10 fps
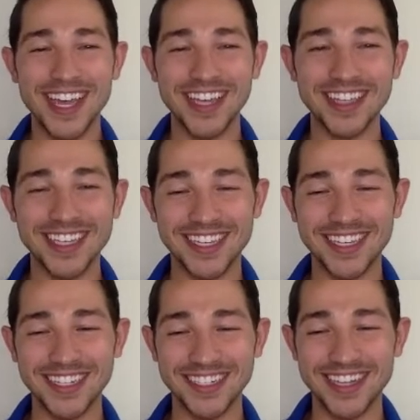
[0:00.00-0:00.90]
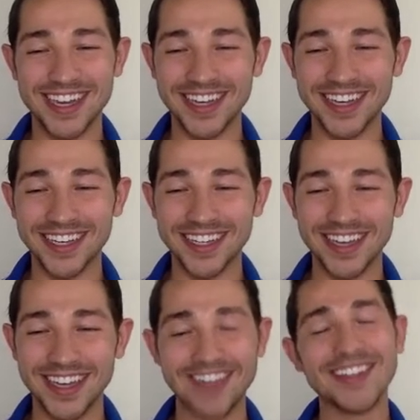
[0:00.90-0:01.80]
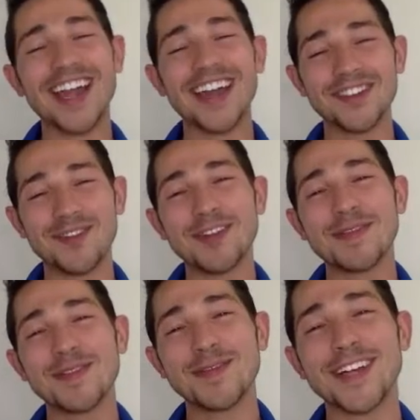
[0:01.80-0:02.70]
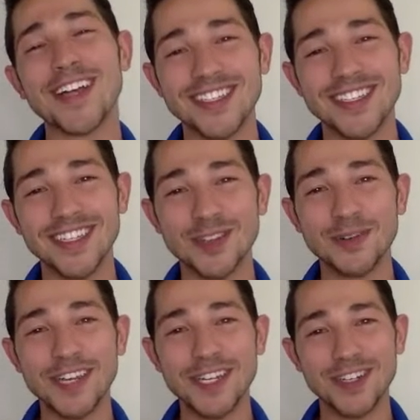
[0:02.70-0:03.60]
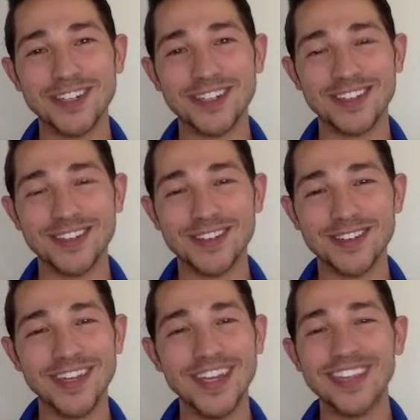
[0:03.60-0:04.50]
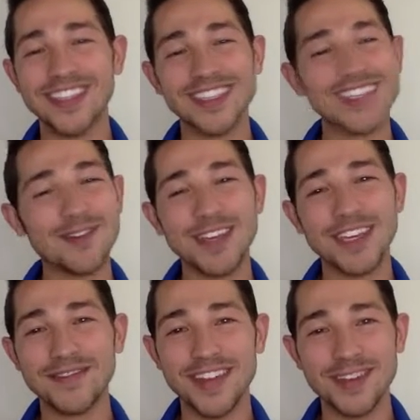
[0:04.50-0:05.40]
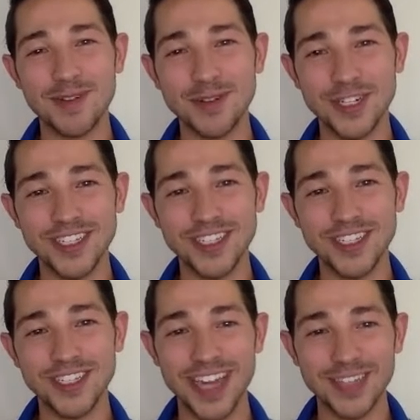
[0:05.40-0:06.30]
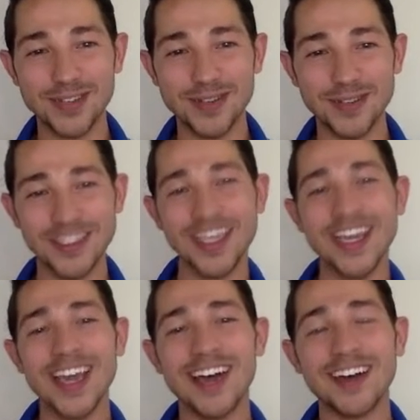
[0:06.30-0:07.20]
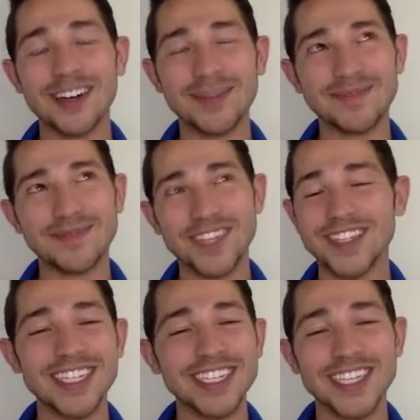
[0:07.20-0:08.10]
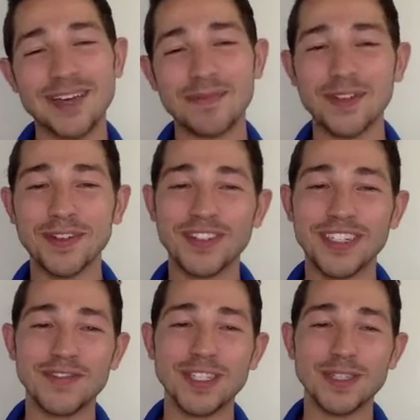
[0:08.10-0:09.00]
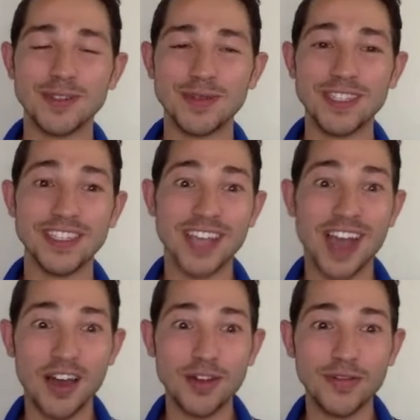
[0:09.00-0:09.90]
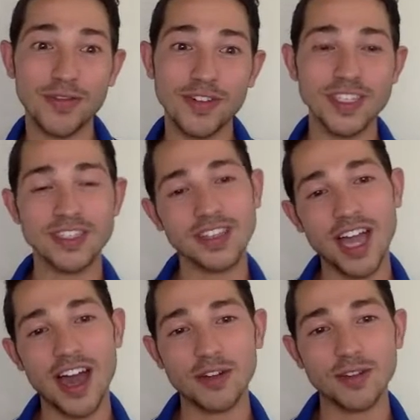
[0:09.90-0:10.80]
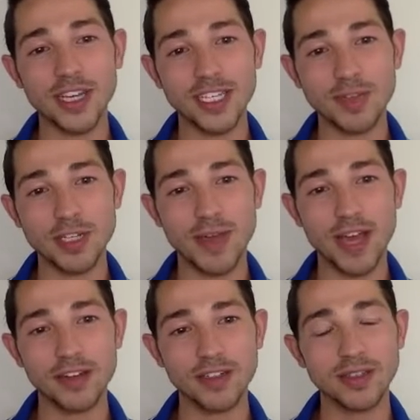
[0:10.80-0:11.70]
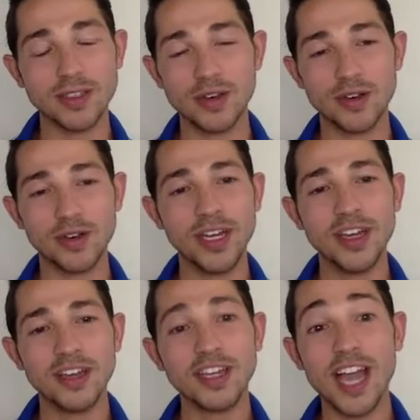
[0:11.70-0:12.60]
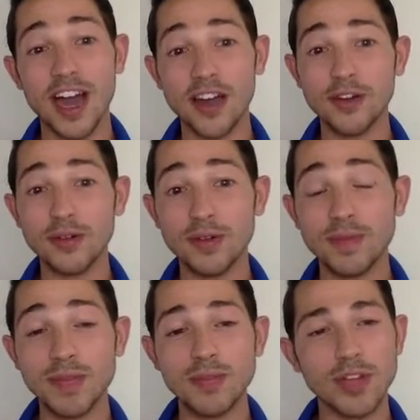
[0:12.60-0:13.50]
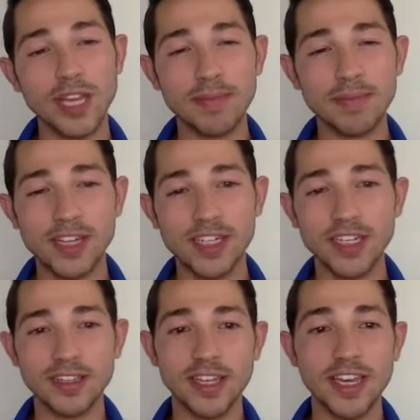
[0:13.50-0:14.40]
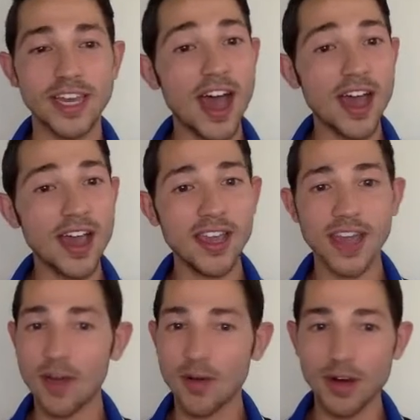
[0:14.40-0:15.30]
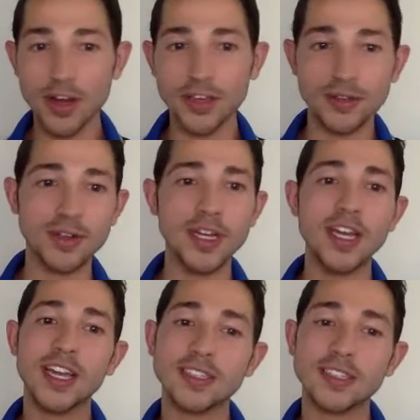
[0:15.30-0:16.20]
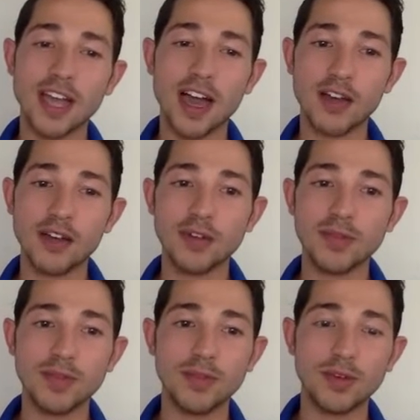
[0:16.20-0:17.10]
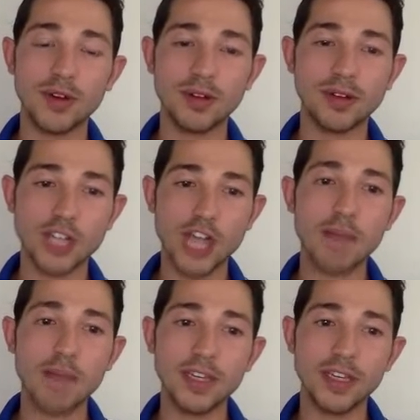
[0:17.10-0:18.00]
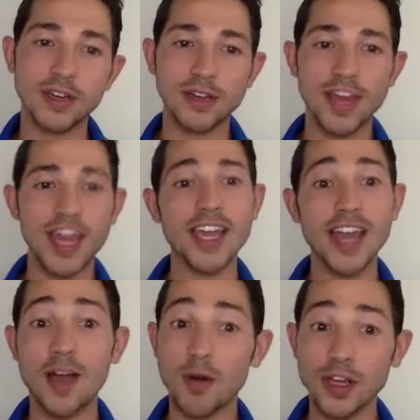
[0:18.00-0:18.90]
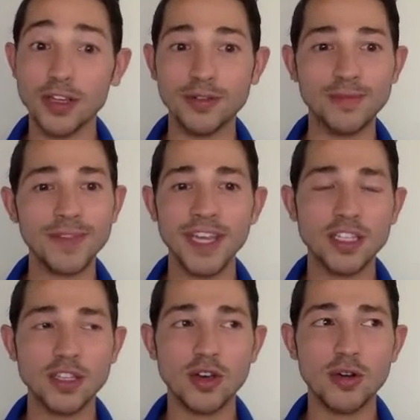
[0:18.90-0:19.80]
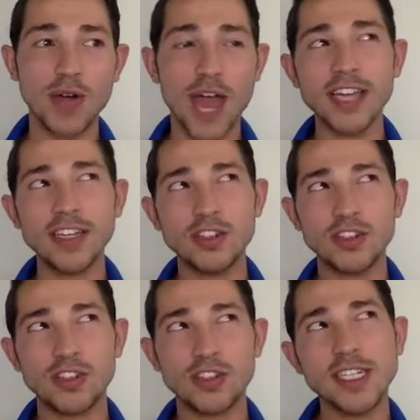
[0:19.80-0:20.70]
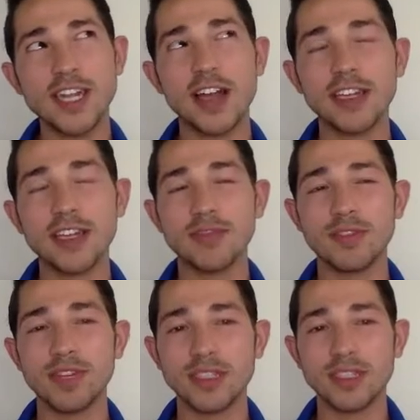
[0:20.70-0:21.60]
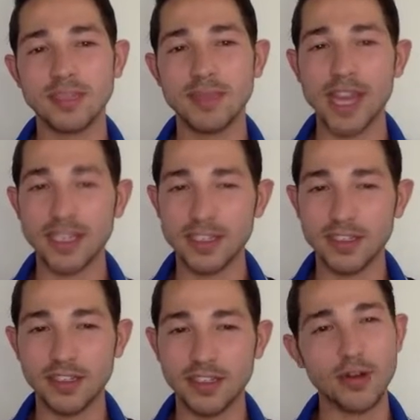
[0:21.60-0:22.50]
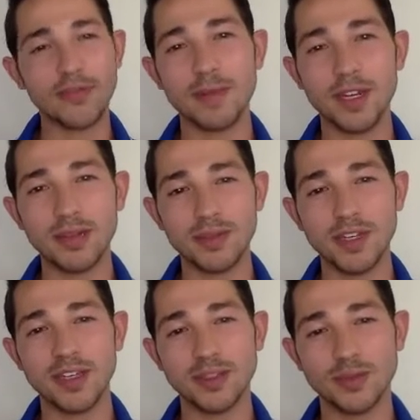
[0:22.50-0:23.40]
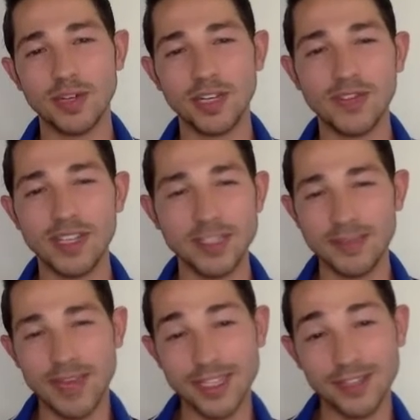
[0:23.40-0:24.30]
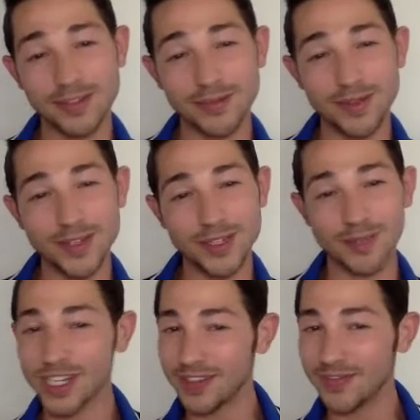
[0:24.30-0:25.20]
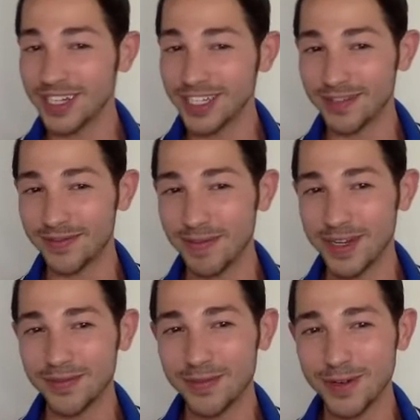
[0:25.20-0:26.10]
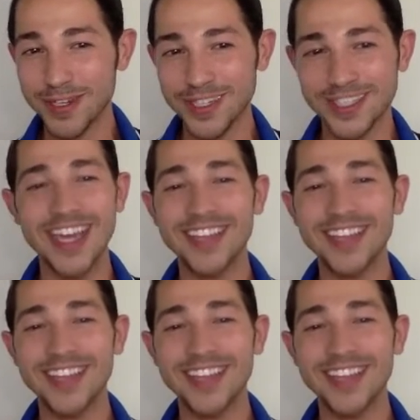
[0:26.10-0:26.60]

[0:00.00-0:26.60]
And then another category we work on is intonation. So this is how we convey emotions and attitudes. Here's an example of a difference between staccato versus legato like speech patterns. So legato would be more like blending, like, hi, how are you? And staccato would be more choppy, hey, how are you? So I tend to not label things as masculine or feminine, because what even is a masculine voice? What even is a feminine voice?